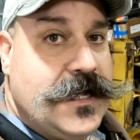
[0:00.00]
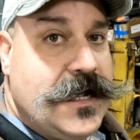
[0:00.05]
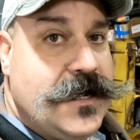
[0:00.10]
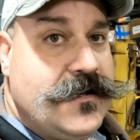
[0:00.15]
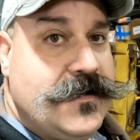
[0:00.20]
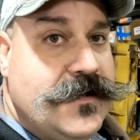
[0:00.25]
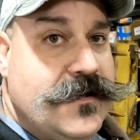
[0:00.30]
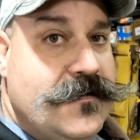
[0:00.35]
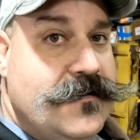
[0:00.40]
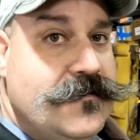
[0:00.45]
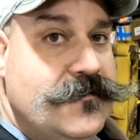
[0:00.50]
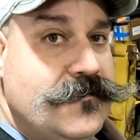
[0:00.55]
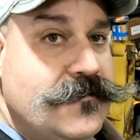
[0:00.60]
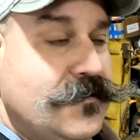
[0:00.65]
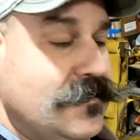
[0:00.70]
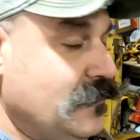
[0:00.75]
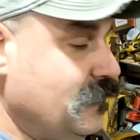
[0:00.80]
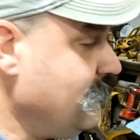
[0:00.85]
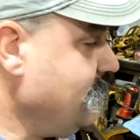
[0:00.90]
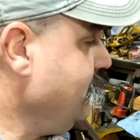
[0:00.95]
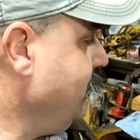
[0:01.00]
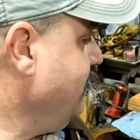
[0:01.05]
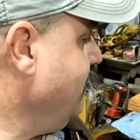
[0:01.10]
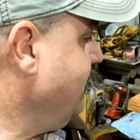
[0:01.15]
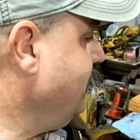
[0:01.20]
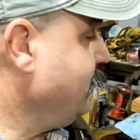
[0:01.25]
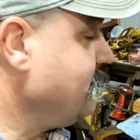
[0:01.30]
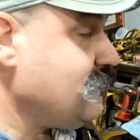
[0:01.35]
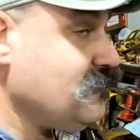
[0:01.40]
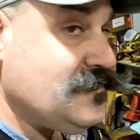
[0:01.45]
Howdy, y'all.
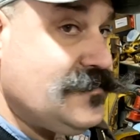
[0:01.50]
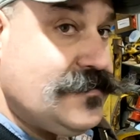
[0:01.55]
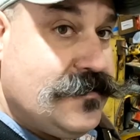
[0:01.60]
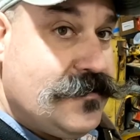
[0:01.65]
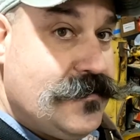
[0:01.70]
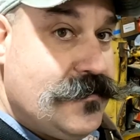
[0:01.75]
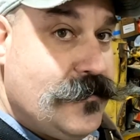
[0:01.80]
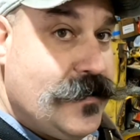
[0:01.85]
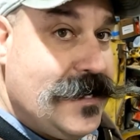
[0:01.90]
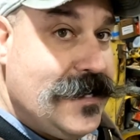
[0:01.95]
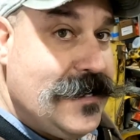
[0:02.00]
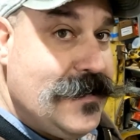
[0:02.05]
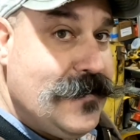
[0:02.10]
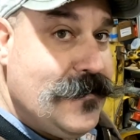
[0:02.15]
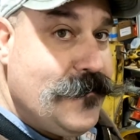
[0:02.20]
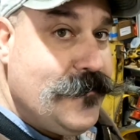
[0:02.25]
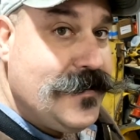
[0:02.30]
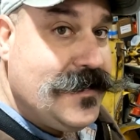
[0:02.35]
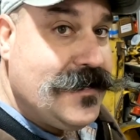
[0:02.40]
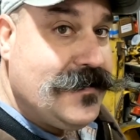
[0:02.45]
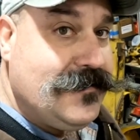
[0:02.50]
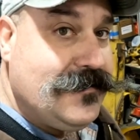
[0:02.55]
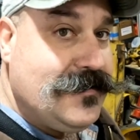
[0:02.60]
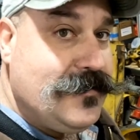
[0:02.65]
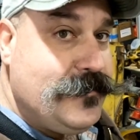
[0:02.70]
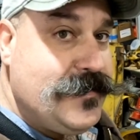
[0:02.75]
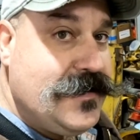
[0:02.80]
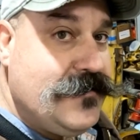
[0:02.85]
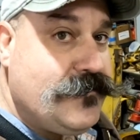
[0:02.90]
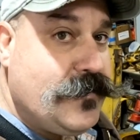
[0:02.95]
So, we got a
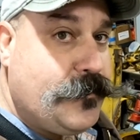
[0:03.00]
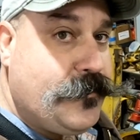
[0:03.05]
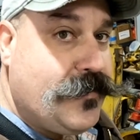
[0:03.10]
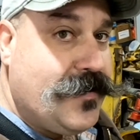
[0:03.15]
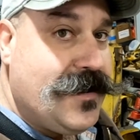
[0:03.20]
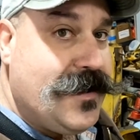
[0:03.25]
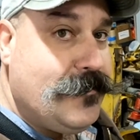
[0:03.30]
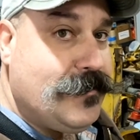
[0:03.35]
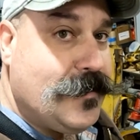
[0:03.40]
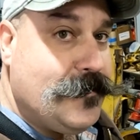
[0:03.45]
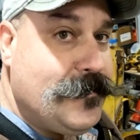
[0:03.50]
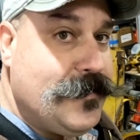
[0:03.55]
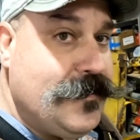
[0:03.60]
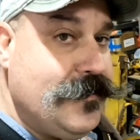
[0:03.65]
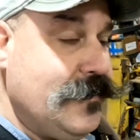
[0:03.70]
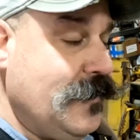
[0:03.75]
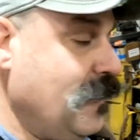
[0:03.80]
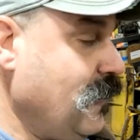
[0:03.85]
little bit of a problem.